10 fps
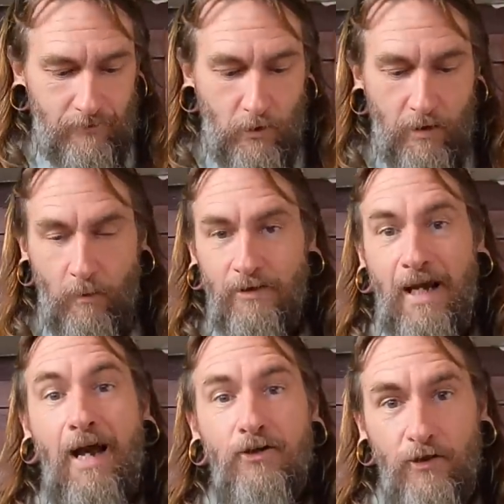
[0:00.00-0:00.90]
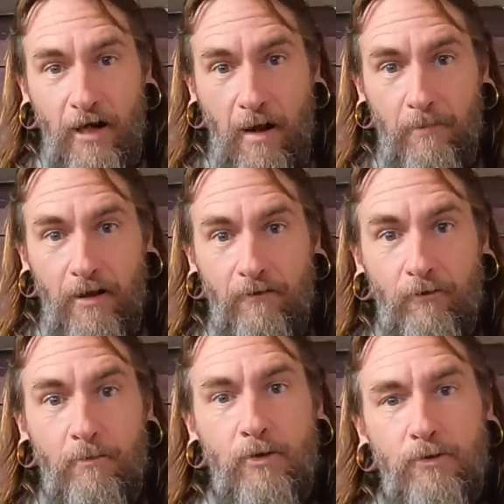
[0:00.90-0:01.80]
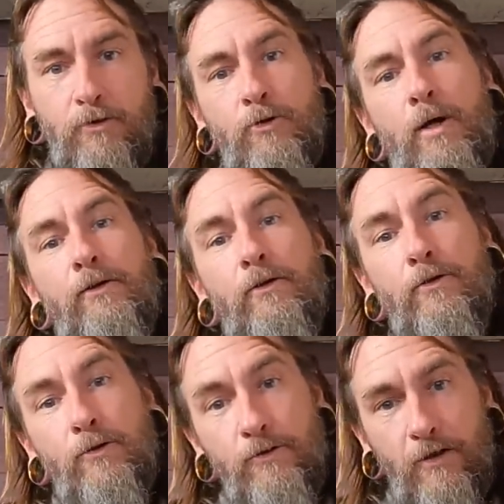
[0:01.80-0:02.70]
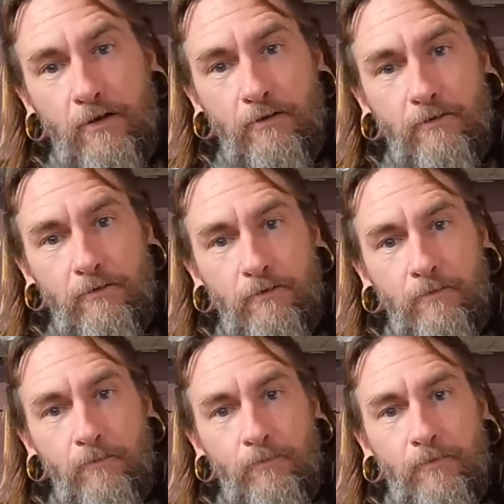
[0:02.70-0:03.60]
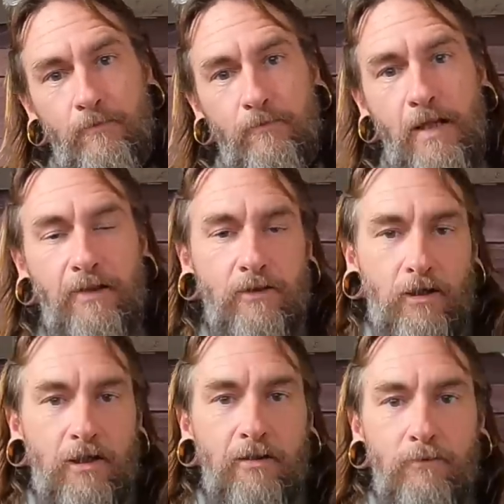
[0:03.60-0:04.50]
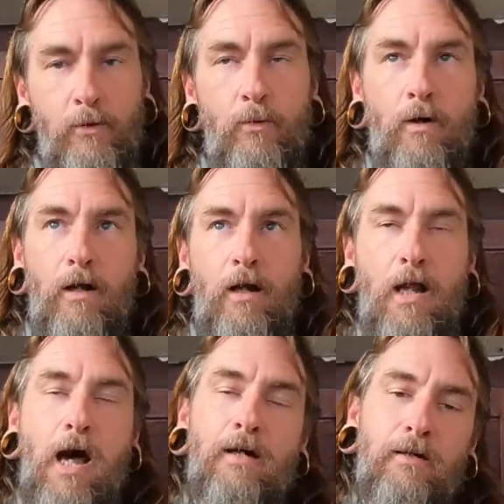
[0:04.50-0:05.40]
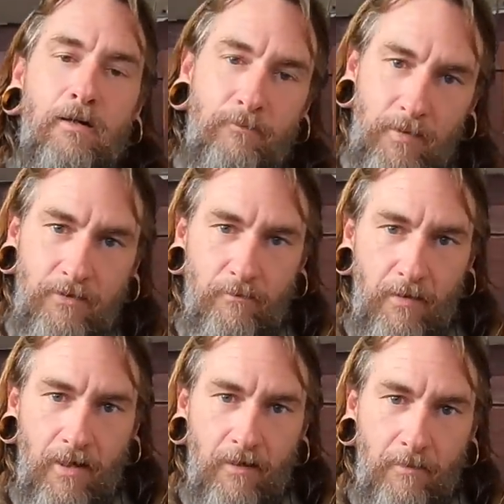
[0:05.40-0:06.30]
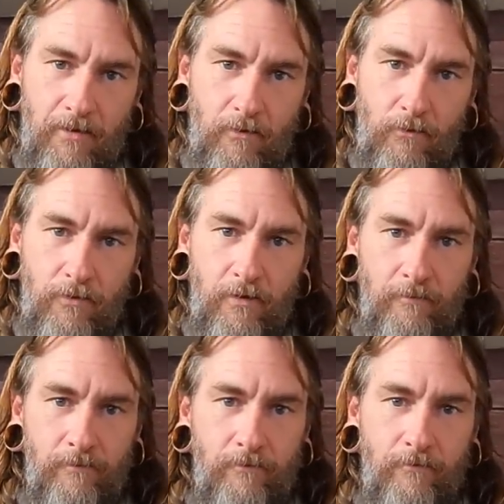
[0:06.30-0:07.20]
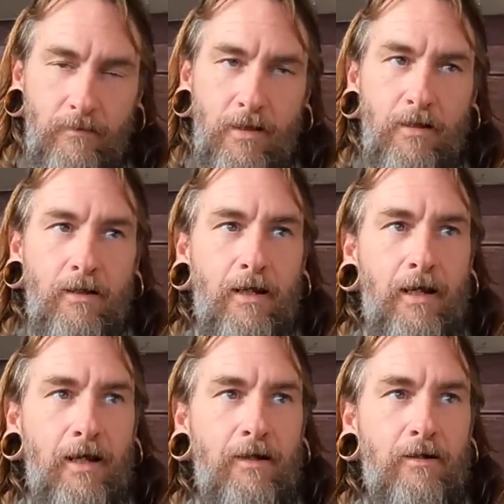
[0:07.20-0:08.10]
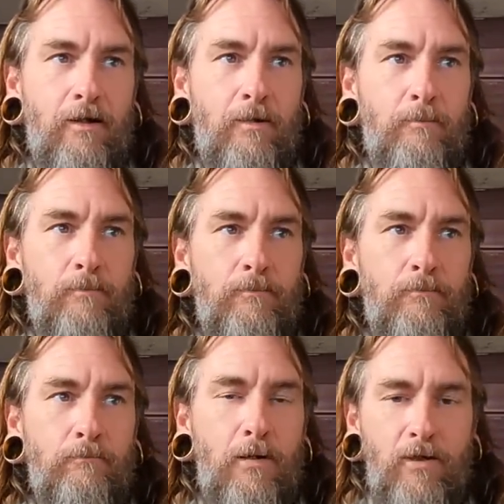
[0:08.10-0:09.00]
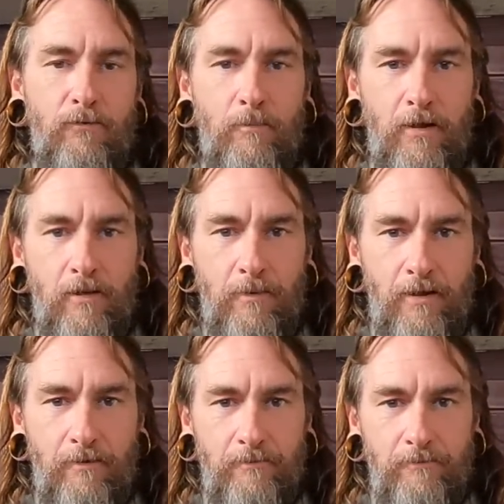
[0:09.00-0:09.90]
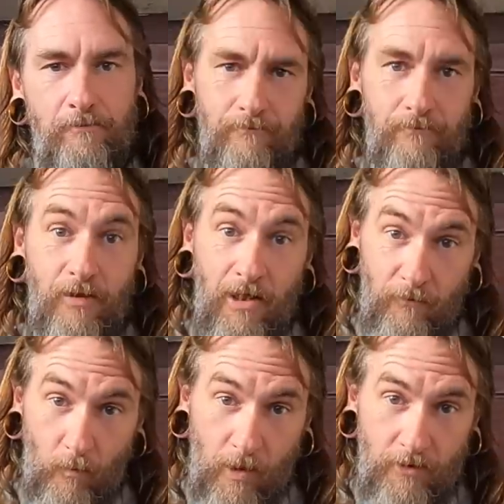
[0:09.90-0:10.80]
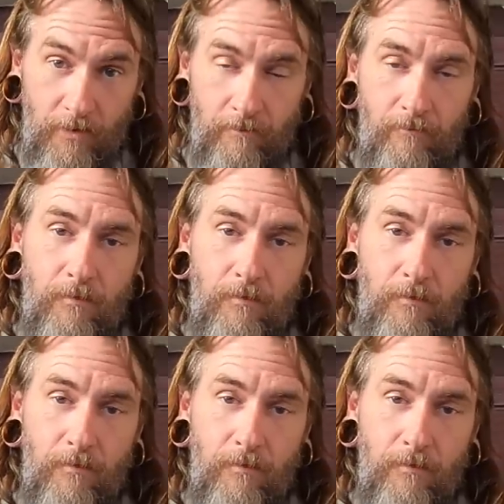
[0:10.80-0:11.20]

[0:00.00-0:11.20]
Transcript: Knowing what's actually happening from cruisers who are out there cruising, that's going to give you a lot of peace of mind about the whole thing and make you feel better about it. Thanks for watching.